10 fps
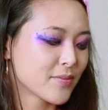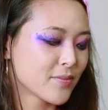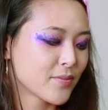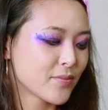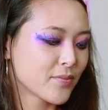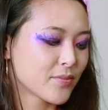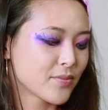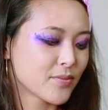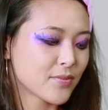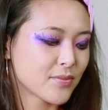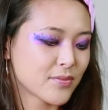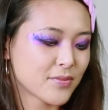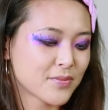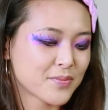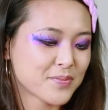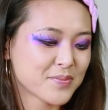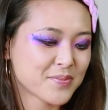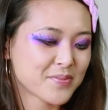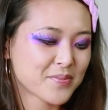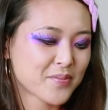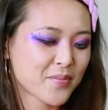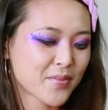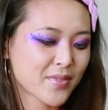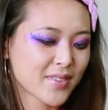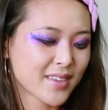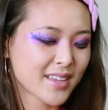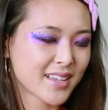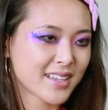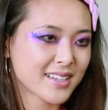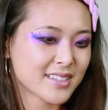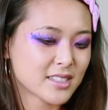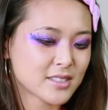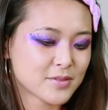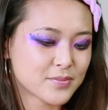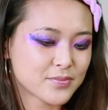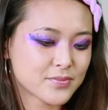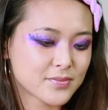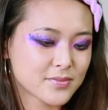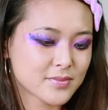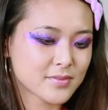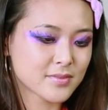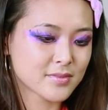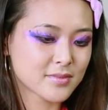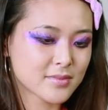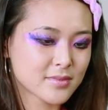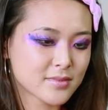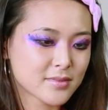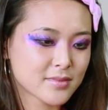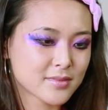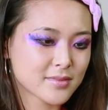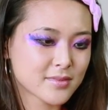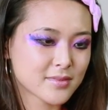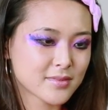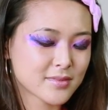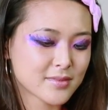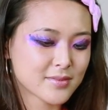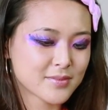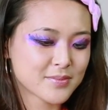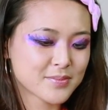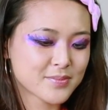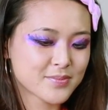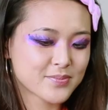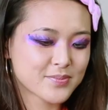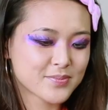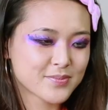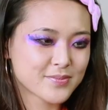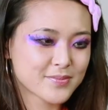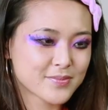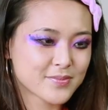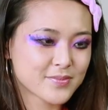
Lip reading: [no speech]